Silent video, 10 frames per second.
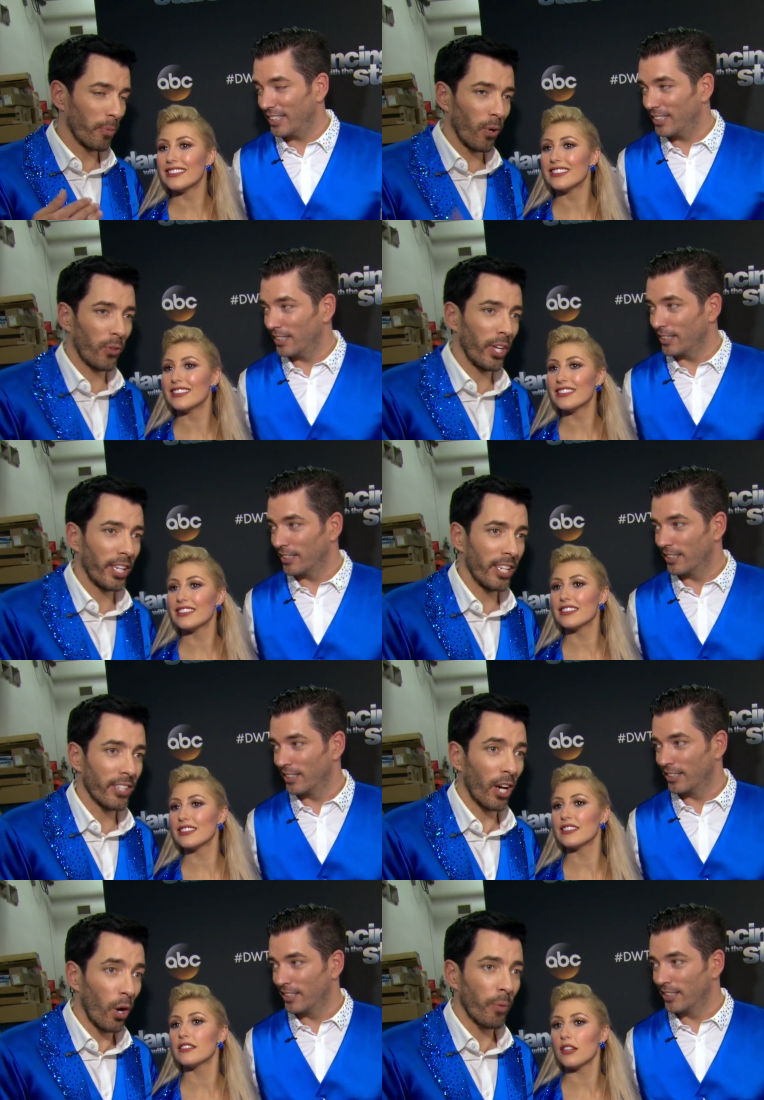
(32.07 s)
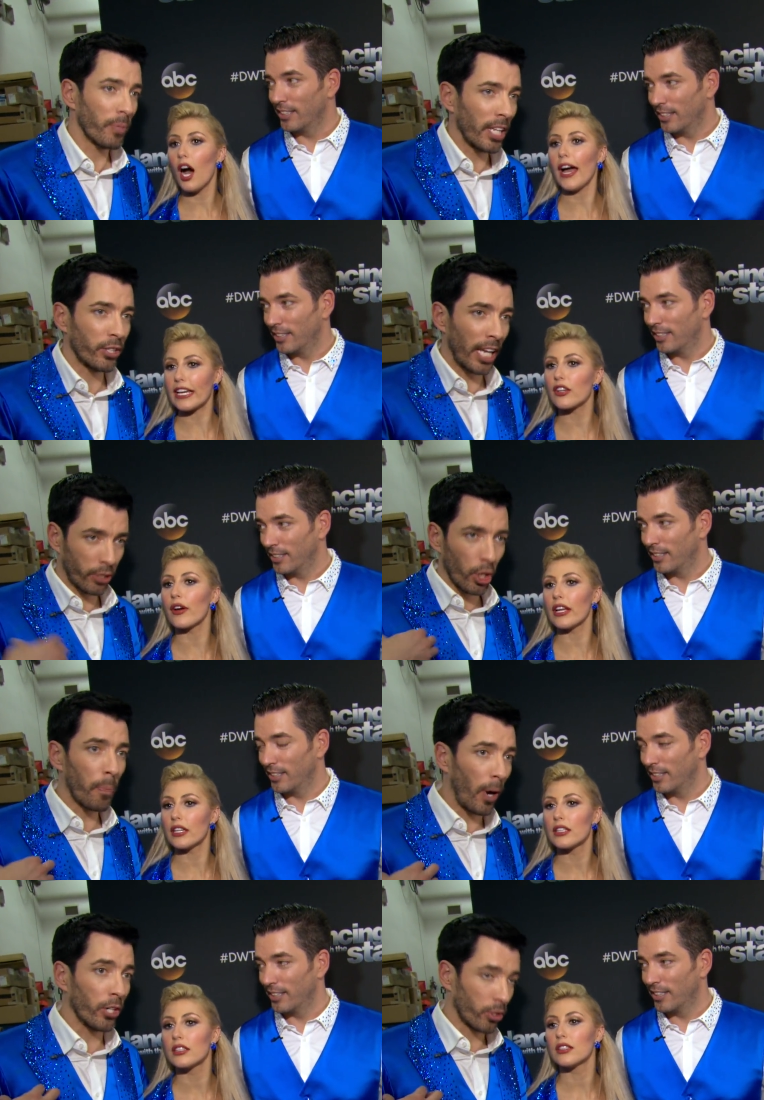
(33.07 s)
Speaker 1: him the whole thing, he's like, "Oh, that, that's your
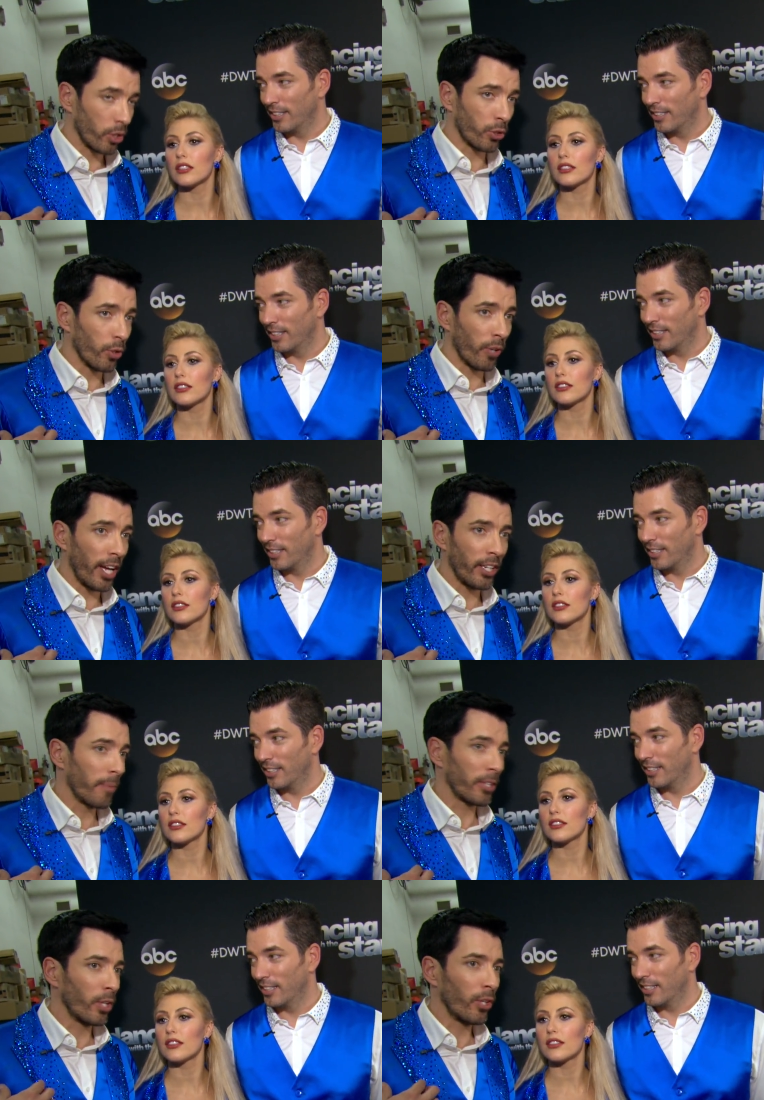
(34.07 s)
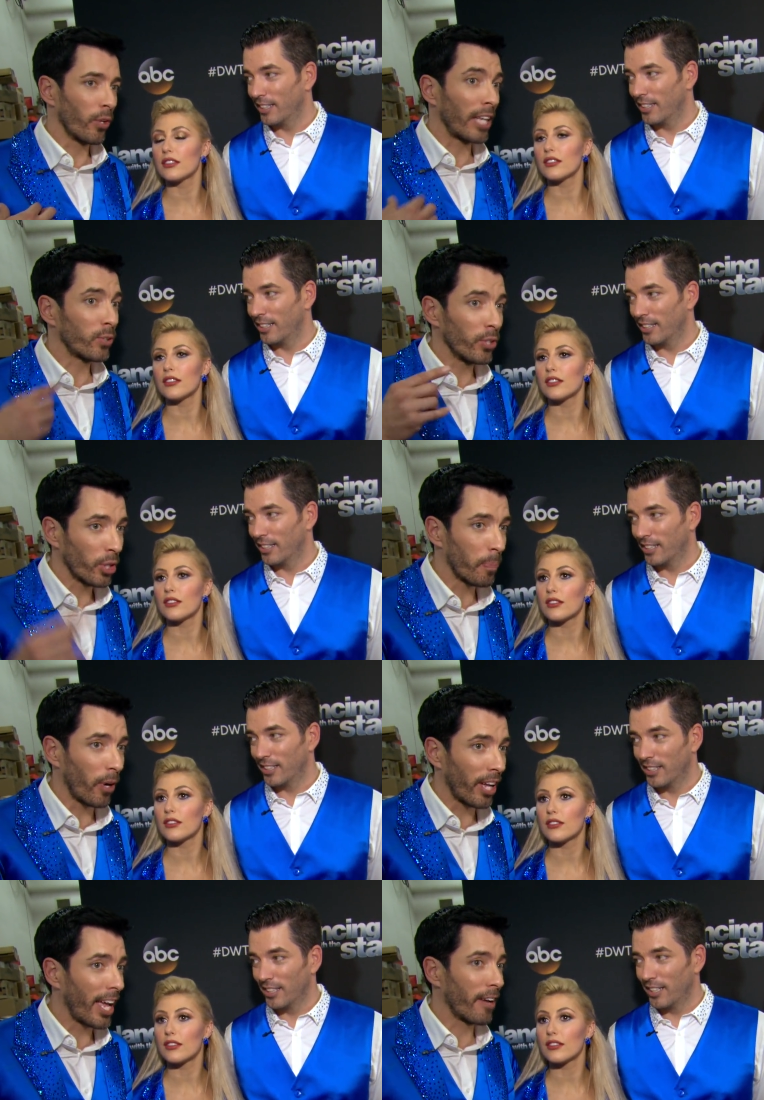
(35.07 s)
part, Drew, right?" And I'm like, "No, no, no. That's only your
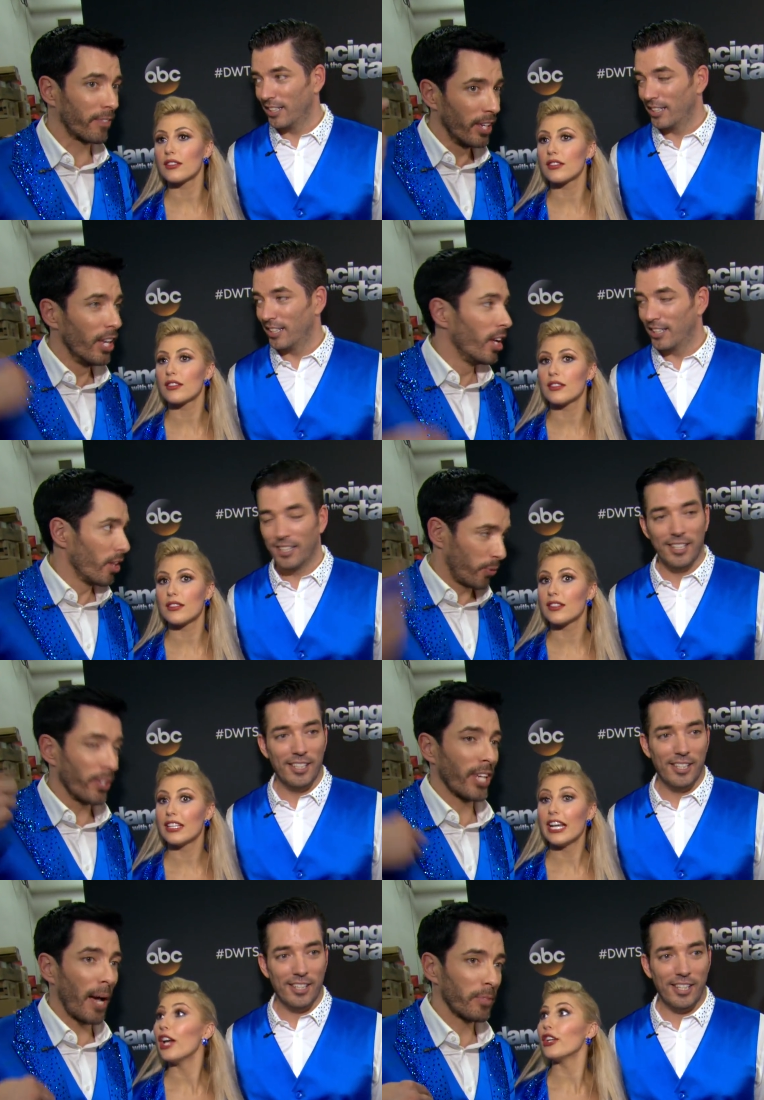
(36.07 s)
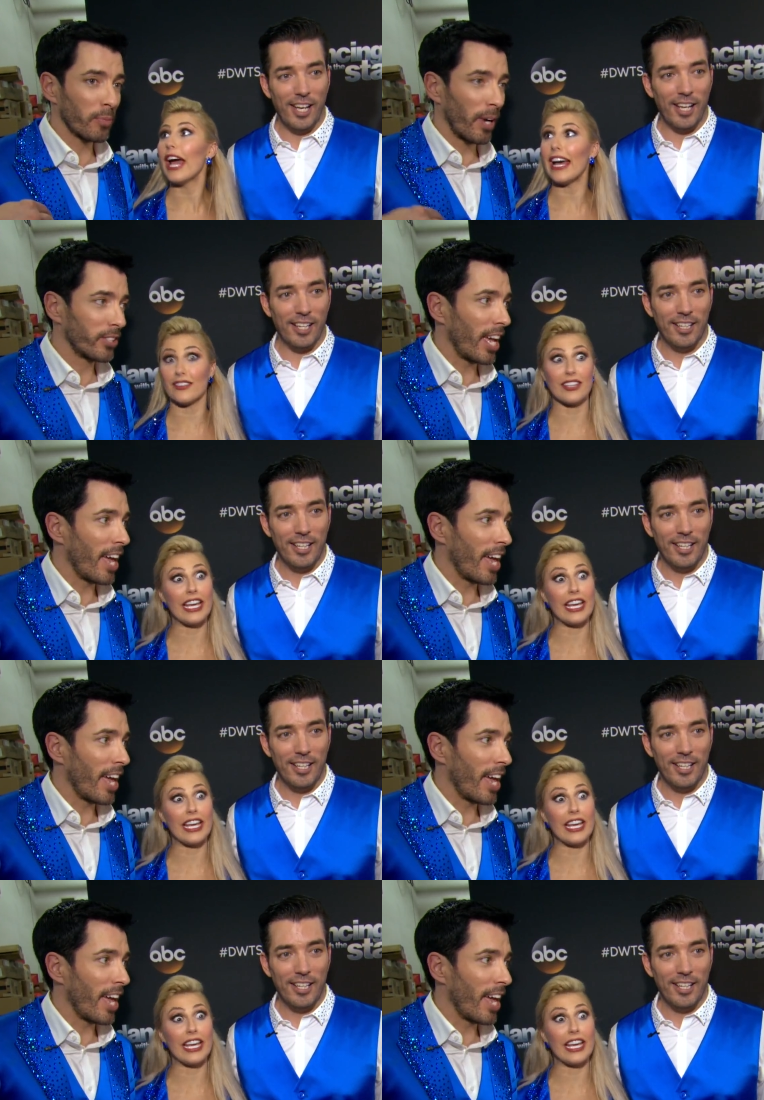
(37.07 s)
part. I have." Three times as yes,